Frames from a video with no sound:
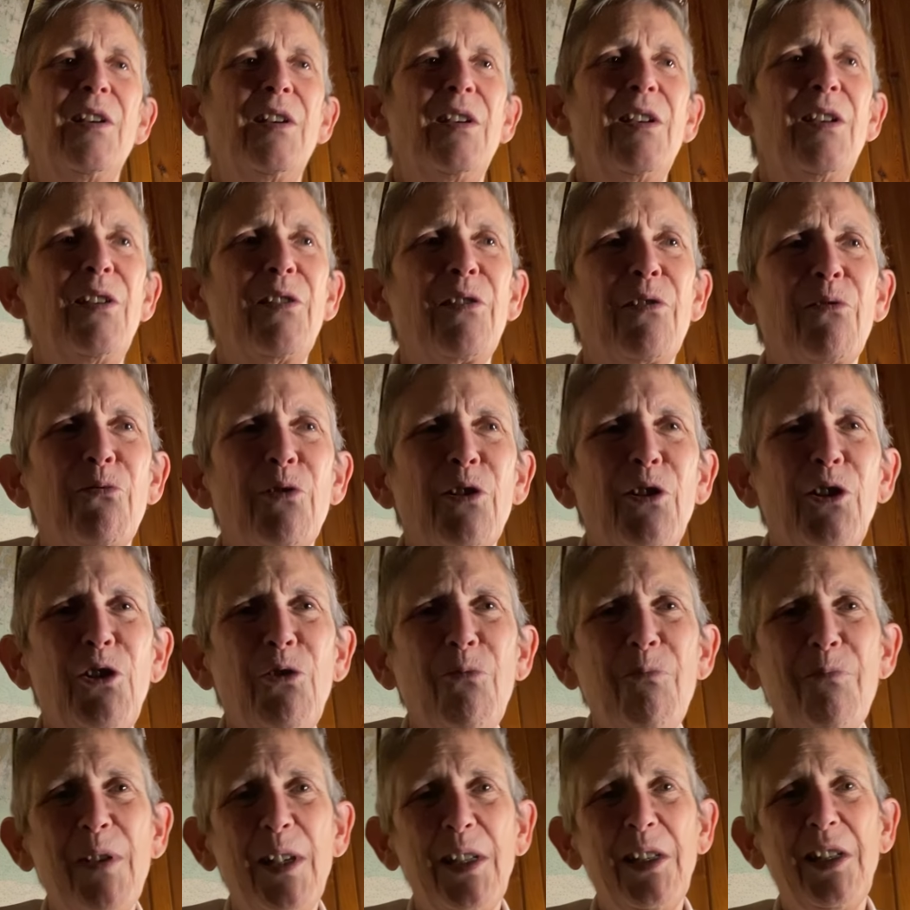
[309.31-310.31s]
either we're too
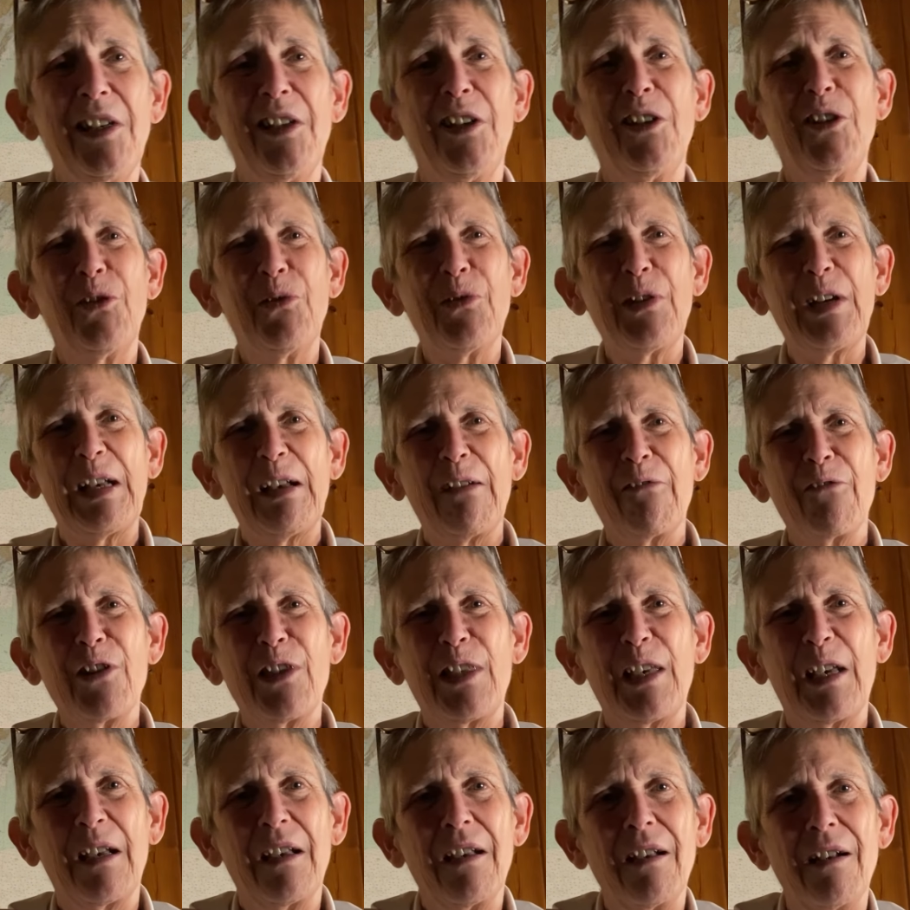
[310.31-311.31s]
busy doing
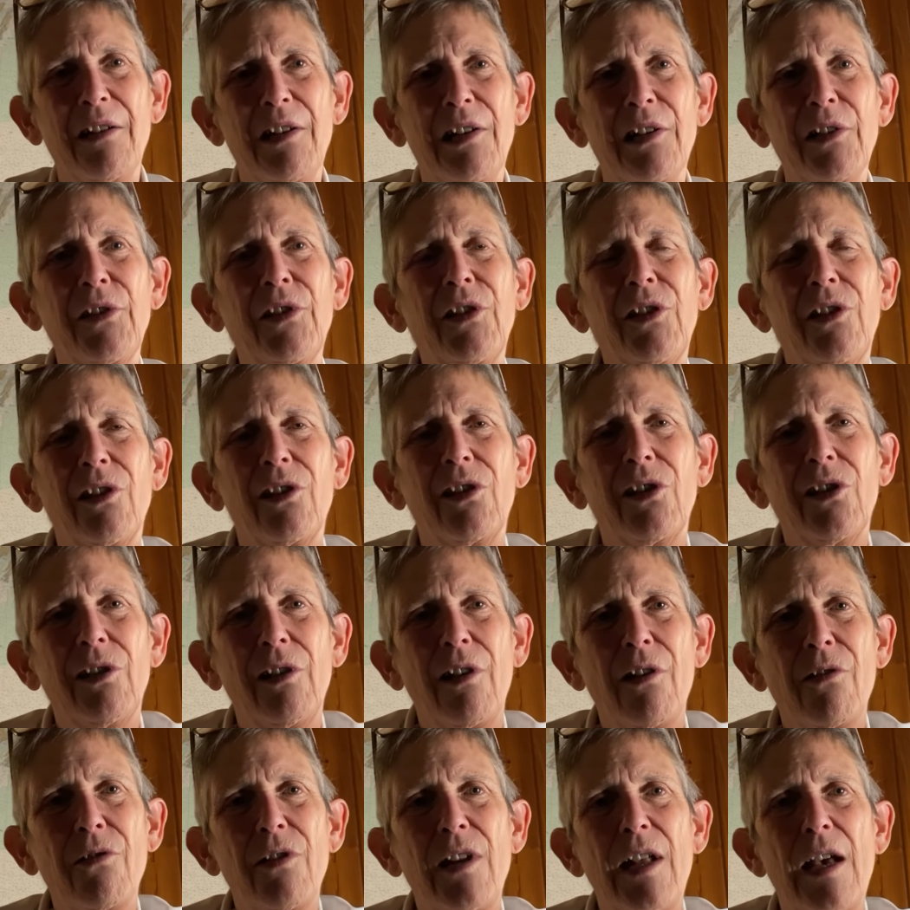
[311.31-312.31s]
everything else to
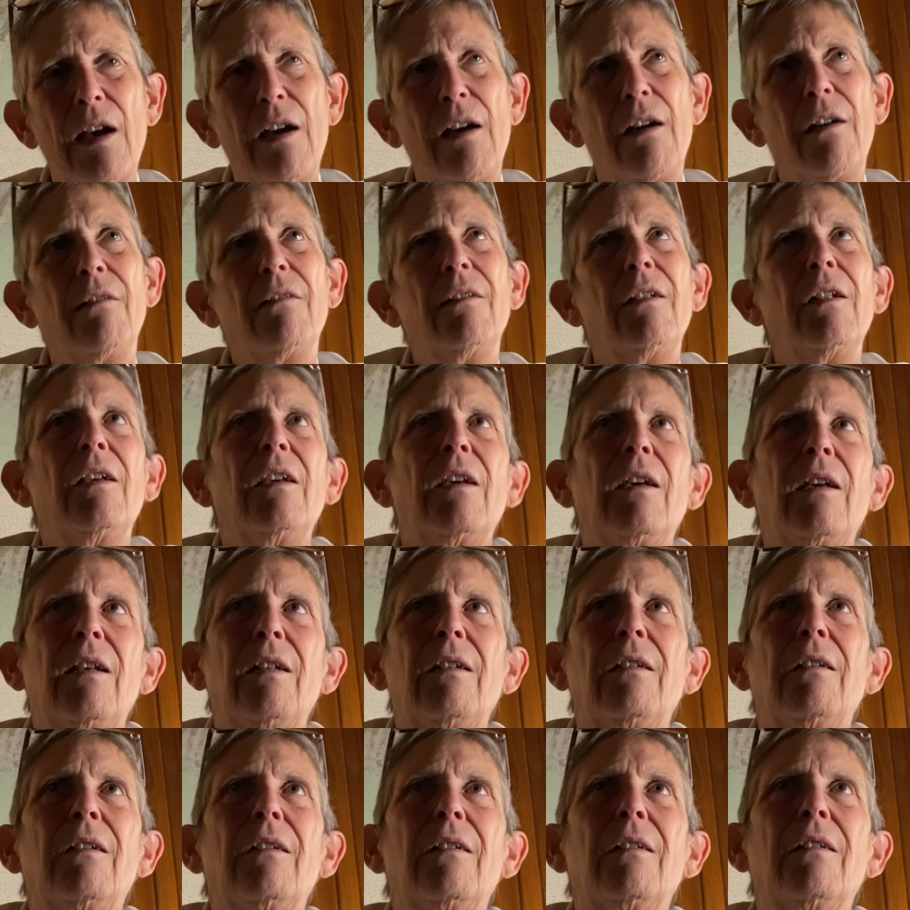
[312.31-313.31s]
slow down
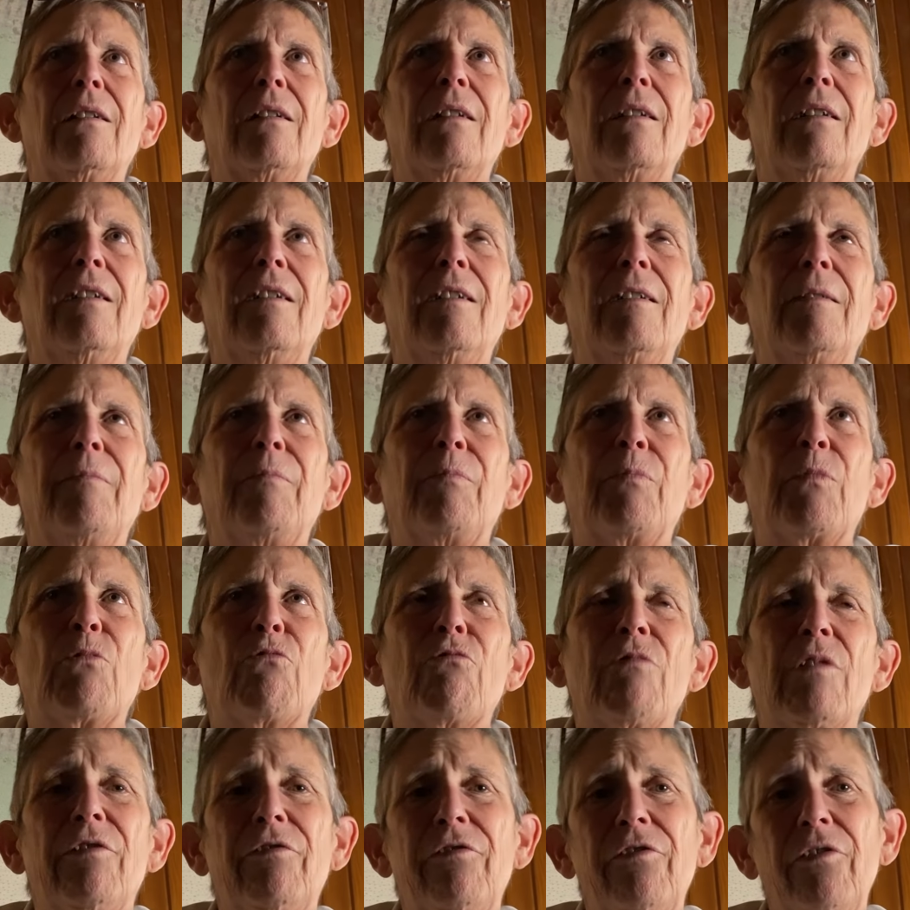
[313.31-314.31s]
and um,
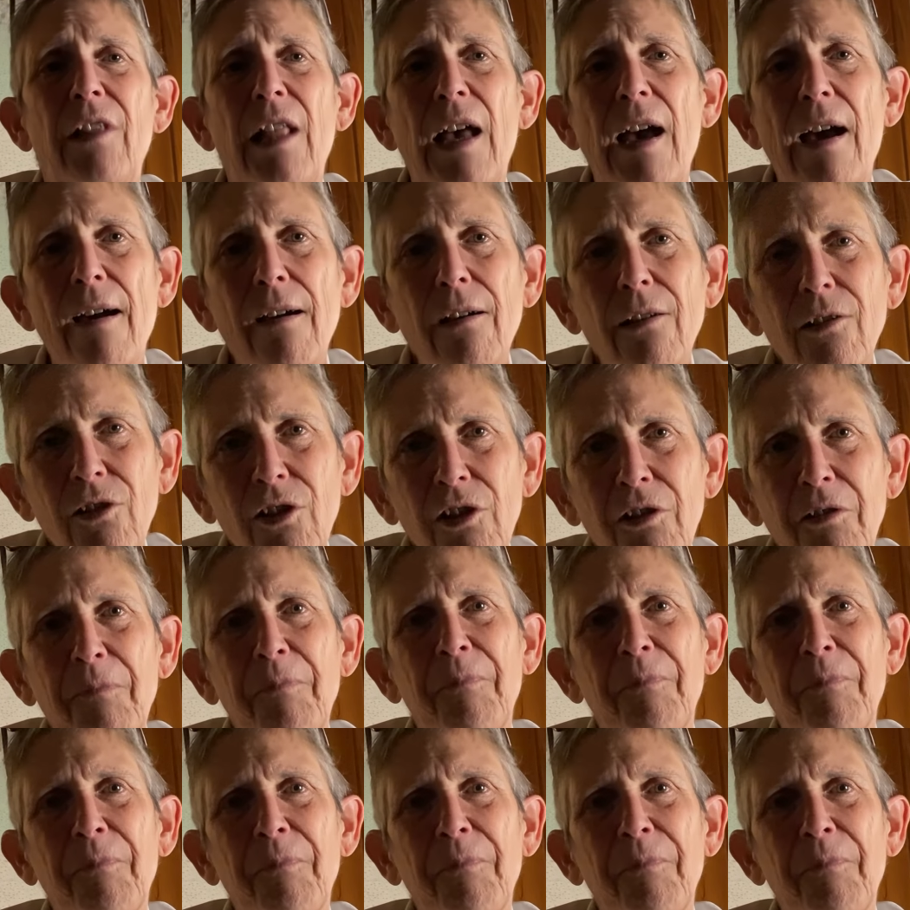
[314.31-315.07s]
reflect